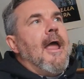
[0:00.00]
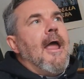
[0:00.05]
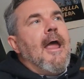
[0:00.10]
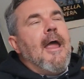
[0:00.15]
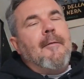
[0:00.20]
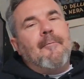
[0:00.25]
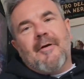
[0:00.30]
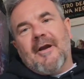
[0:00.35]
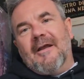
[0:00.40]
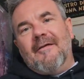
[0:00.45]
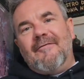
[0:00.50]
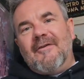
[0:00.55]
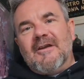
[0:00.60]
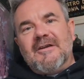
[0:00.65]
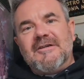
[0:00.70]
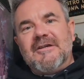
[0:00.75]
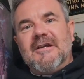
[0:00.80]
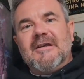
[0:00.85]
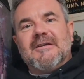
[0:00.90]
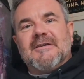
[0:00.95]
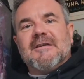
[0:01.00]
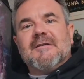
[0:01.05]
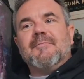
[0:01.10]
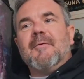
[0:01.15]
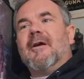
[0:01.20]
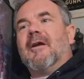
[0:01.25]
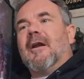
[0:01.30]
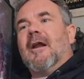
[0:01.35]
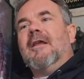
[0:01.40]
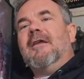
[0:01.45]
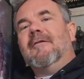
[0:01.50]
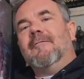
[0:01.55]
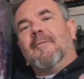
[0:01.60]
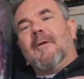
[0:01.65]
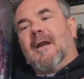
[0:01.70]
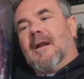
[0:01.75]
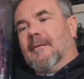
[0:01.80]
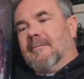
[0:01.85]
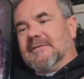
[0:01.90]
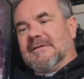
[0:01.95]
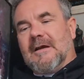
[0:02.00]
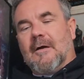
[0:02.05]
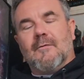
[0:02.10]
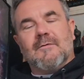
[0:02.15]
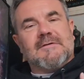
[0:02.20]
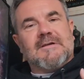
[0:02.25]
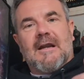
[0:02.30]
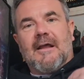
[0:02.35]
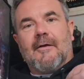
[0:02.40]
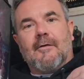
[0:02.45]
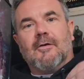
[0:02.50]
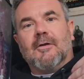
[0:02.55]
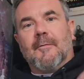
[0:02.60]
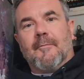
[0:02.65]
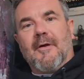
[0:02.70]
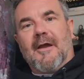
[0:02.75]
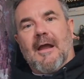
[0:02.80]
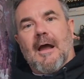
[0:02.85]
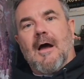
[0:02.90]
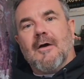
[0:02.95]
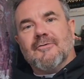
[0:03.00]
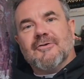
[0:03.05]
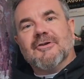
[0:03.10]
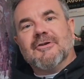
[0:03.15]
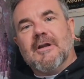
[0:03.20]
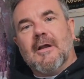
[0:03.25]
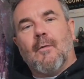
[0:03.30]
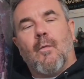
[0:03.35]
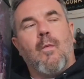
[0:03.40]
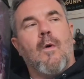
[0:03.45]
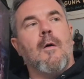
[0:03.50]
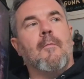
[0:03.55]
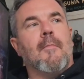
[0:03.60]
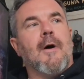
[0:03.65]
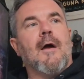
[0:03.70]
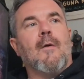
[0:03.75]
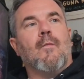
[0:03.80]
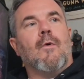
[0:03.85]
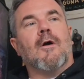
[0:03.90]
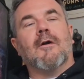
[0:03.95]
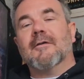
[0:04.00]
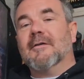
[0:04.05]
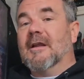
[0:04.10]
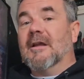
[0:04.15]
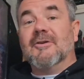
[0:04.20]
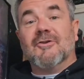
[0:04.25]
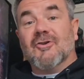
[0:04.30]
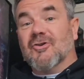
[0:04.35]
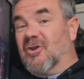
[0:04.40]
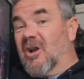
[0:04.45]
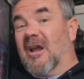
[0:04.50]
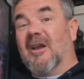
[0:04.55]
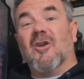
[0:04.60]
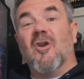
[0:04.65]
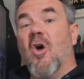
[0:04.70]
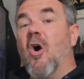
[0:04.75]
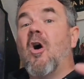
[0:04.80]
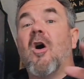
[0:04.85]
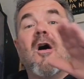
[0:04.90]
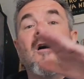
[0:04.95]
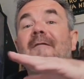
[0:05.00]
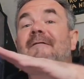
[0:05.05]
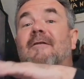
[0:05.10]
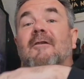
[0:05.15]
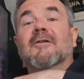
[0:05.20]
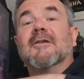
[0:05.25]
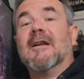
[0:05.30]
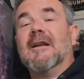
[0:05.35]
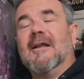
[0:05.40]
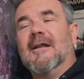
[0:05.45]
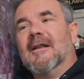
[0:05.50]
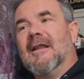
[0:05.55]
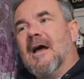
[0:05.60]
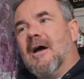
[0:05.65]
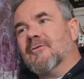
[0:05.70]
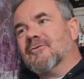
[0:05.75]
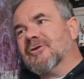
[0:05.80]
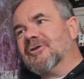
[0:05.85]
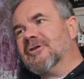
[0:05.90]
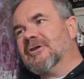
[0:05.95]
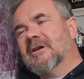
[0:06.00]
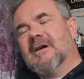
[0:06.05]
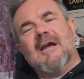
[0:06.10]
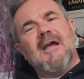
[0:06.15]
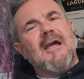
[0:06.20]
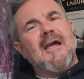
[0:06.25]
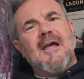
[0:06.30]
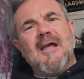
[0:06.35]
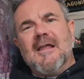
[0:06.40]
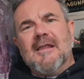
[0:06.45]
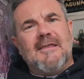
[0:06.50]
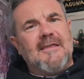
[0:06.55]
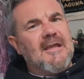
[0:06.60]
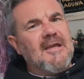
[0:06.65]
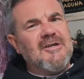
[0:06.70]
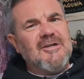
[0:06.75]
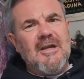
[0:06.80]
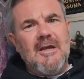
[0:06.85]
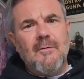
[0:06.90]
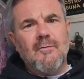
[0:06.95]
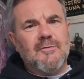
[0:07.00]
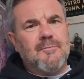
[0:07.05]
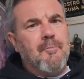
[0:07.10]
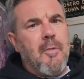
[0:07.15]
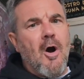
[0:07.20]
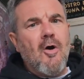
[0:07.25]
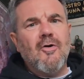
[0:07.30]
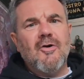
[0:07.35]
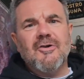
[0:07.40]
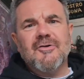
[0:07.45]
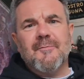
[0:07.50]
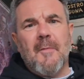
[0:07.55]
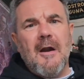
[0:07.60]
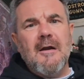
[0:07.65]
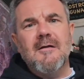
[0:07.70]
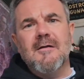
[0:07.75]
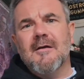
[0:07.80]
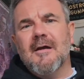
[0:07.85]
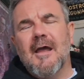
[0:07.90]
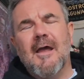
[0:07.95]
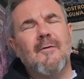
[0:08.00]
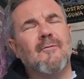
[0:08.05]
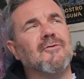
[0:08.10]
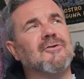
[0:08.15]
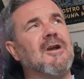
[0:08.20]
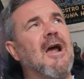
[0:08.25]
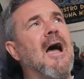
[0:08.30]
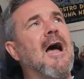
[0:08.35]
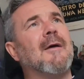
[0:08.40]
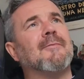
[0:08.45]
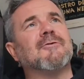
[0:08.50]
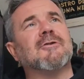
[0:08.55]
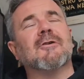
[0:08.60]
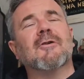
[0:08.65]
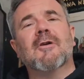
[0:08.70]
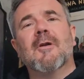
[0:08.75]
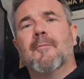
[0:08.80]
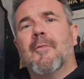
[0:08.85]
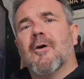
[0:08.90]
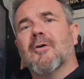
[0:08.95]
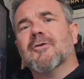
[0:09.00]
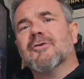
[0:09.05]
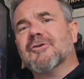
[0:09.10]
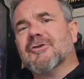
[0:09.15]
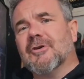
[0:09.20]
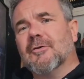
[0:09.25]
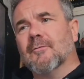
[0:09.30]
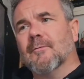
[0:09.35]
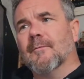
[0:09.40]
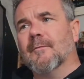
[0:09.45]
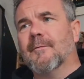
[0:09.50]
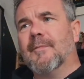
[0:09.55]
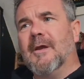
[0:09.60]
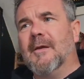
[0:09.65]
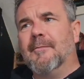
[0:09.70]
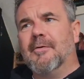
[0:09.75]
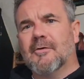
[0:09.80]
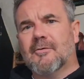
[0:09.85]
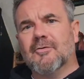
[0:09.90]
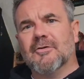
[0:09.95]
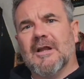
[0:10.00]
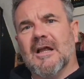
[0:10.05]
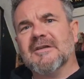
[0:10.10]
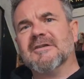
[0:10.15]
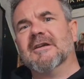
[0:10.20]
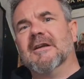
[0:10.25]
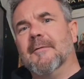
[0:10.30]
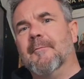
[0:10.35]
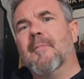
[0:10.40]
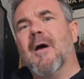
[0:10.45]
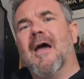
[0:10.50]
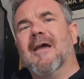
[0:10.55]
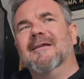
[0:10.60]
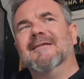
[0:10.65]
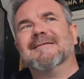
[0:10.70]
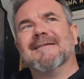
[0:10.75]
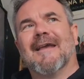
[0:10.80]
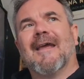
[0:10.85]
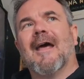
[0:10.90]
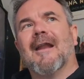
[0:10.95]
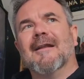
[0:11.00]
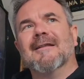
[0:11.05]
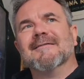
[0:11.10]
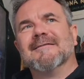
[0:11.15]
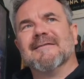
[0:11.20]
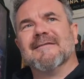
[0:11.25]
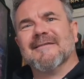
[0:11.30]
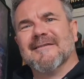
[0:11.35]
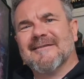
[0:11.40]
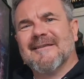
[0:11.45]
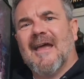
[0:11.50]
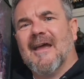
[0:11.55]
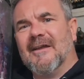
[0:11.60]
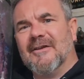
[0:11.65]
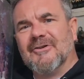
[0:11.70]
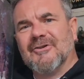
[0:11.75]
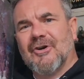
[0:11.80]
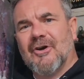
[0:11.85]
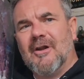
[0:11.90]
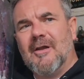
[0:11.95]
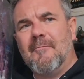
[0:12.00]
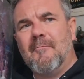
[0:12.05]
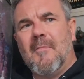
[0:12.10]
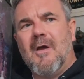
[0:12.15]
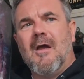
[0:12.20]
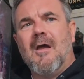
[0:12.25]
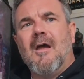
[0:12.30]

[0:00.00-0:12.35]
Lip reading: In previous years, it's been great. You've been able to go into like all the big houses, like one by one, and then just like knock off all the little houses. This year was bonkers, man. It was absolutely bonkers. So people could actually pay to get into the Stay and Scream.